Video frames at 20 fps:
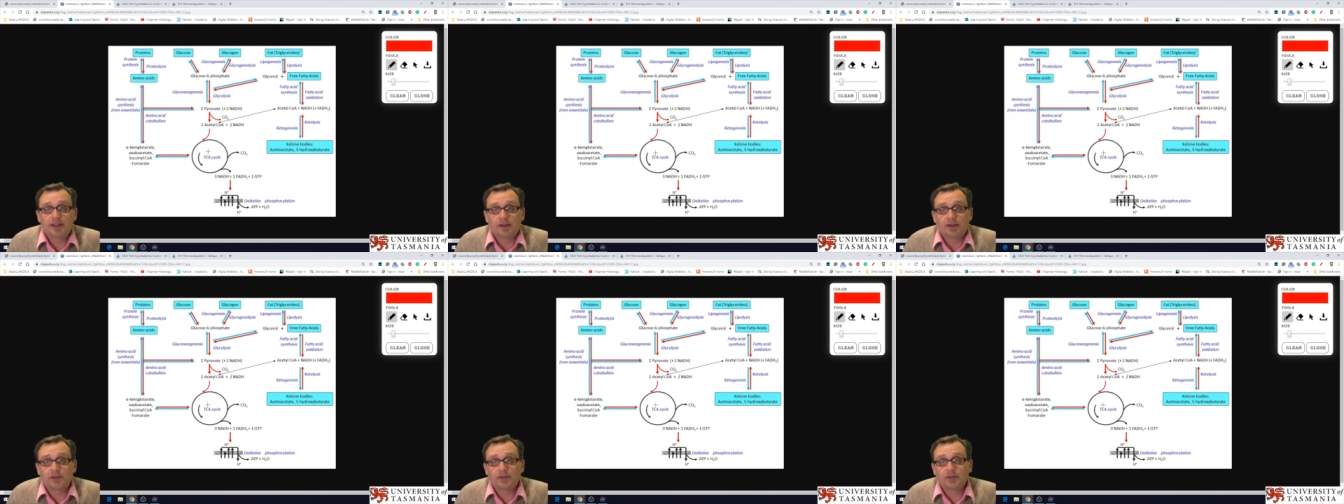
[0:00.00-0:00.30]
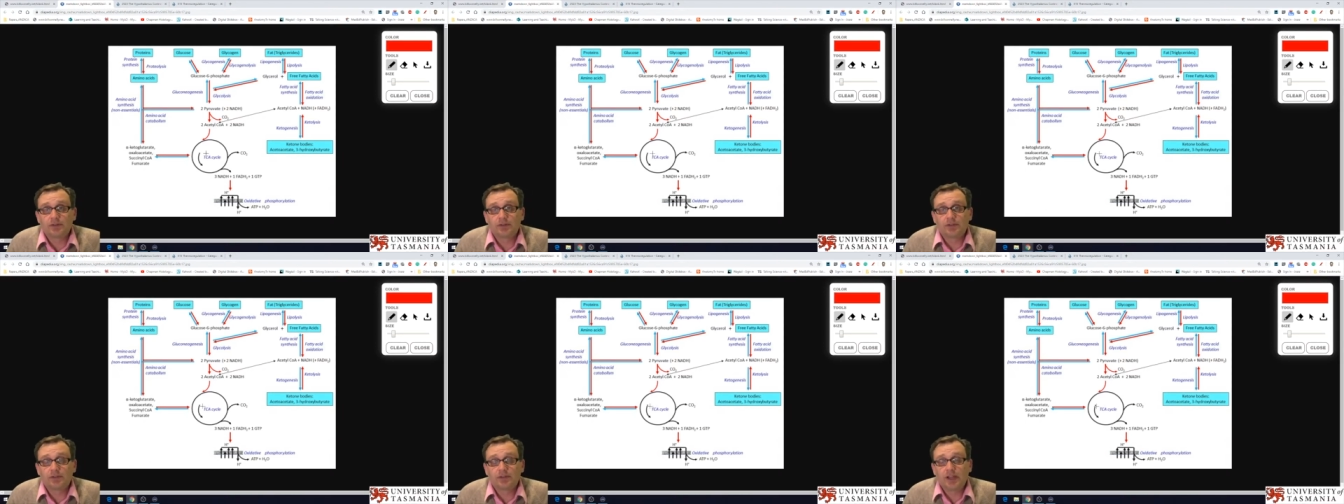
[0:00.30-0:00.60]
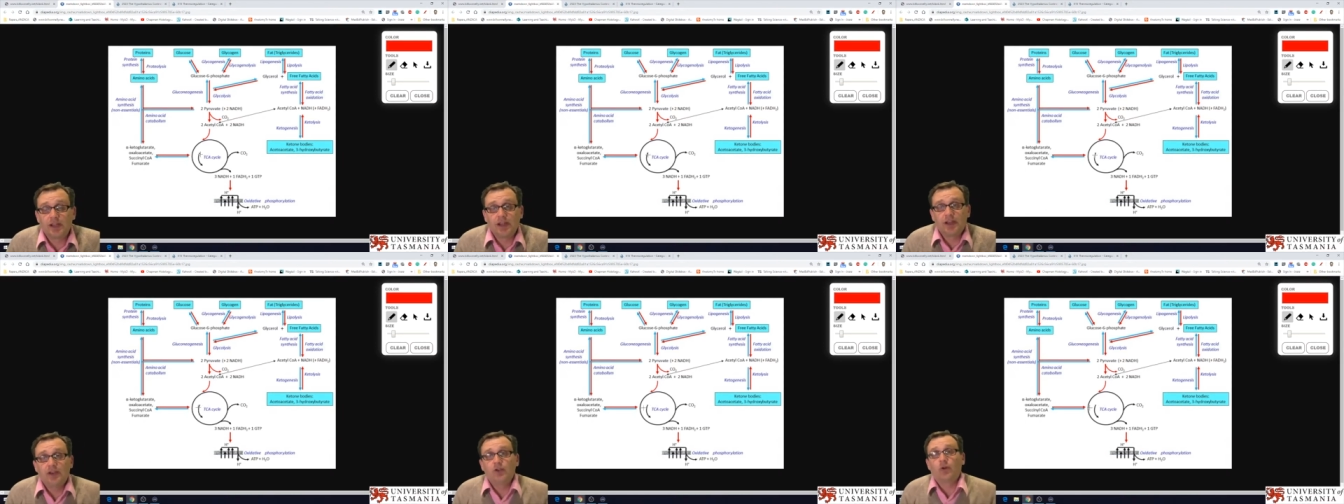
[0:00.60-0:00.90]
the
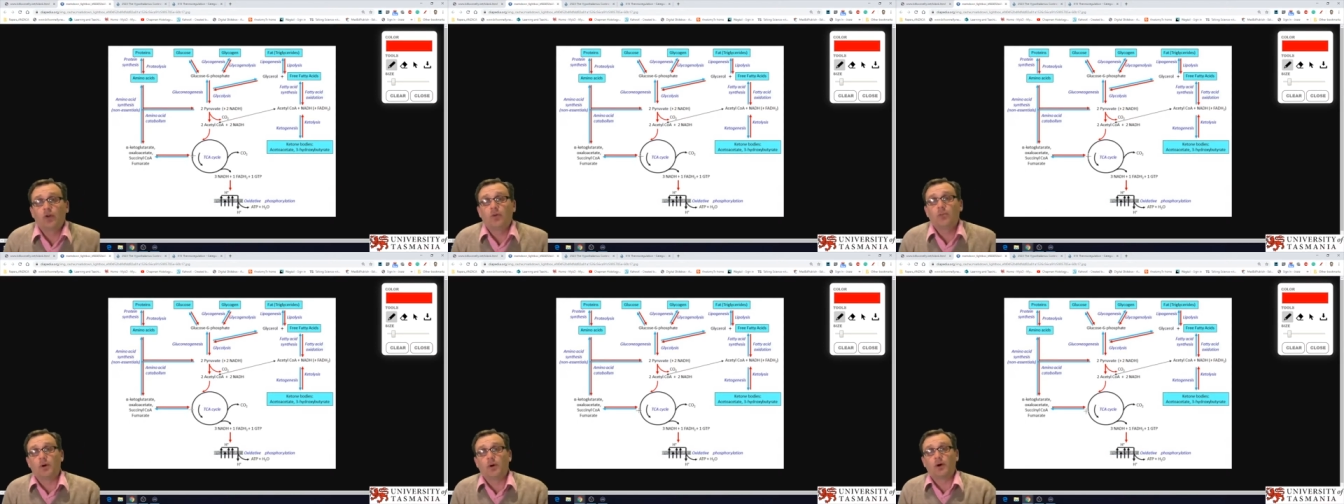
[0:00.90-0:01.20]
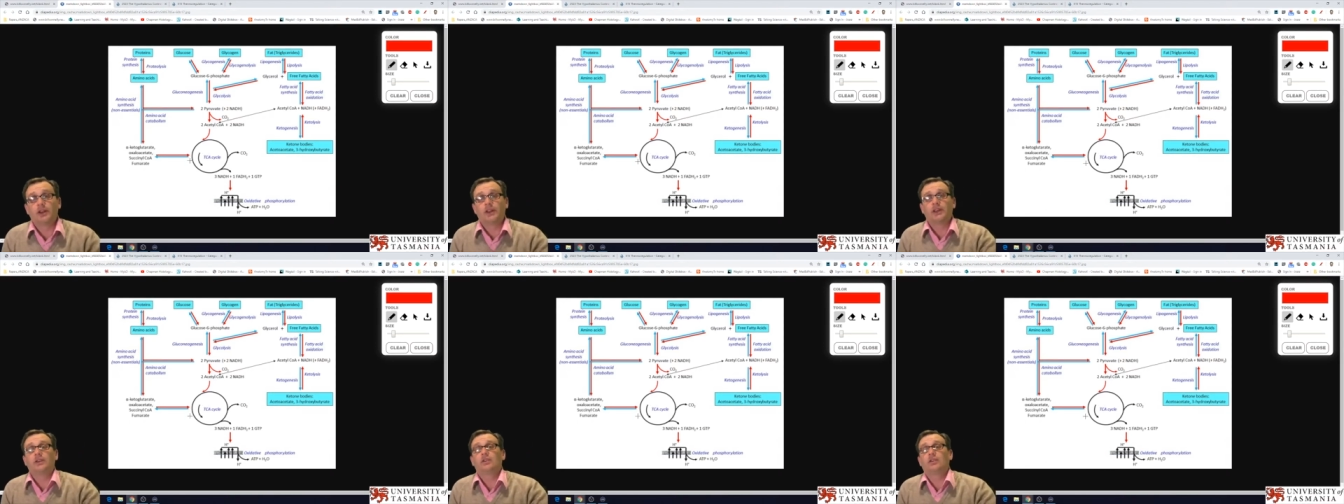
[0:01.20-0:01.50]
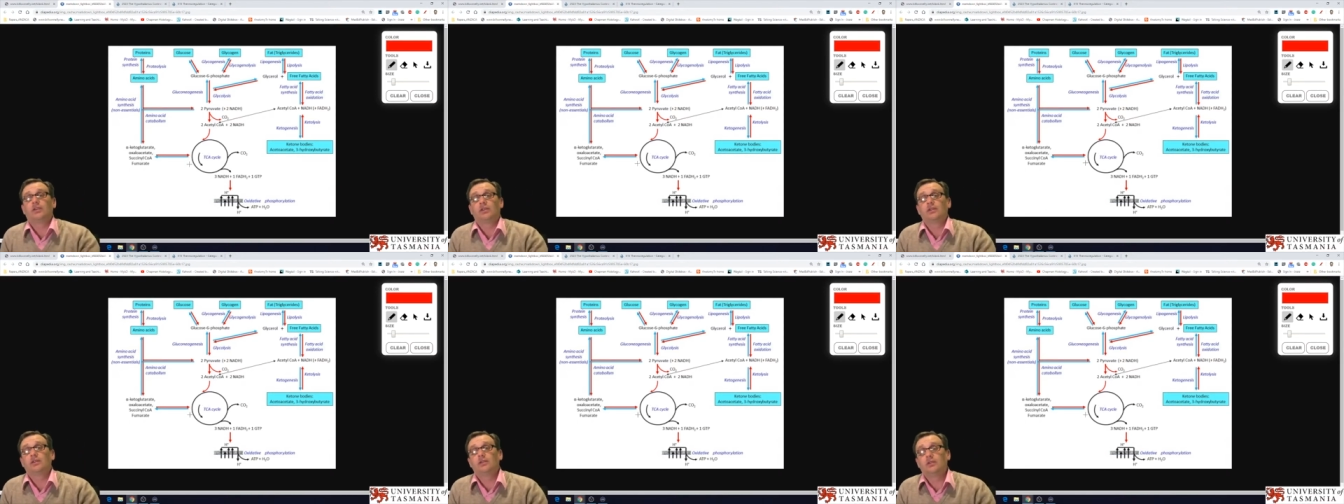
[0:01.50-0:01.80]
cells in your
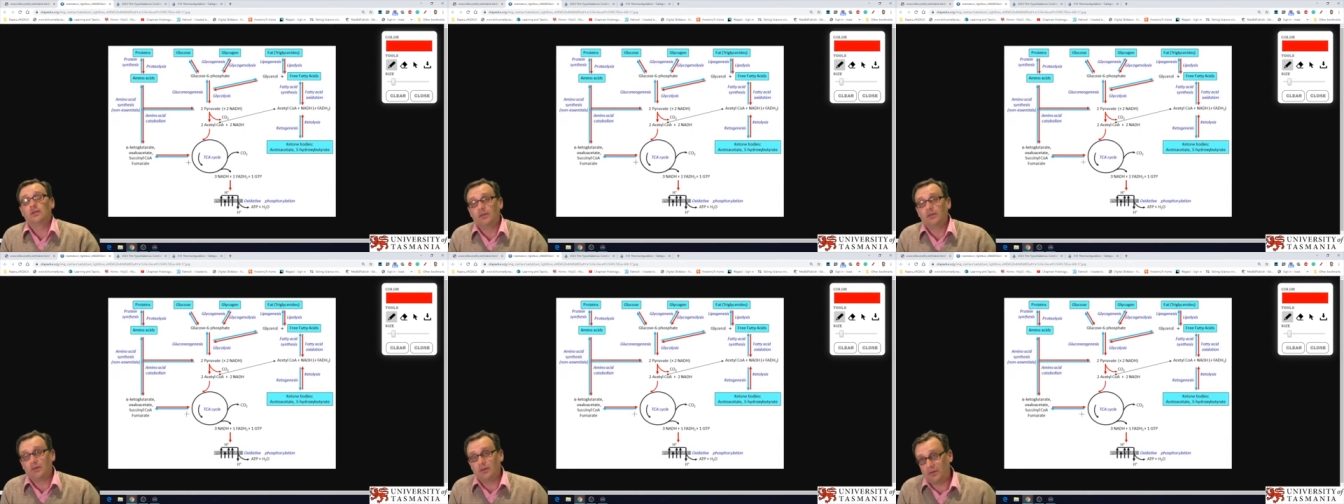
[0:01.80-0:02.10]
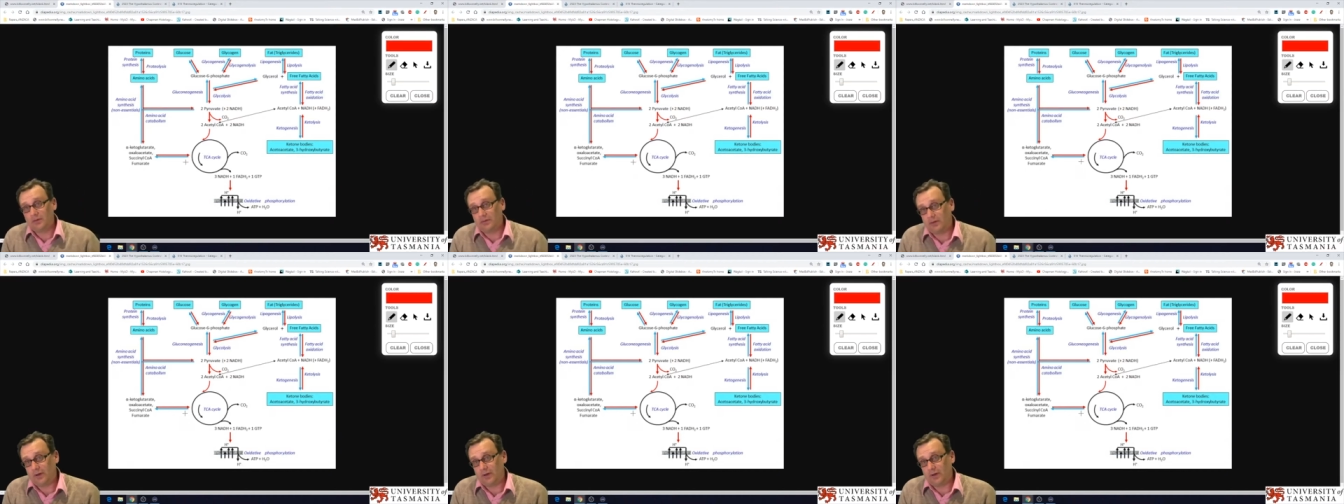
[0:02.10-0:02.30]
body don't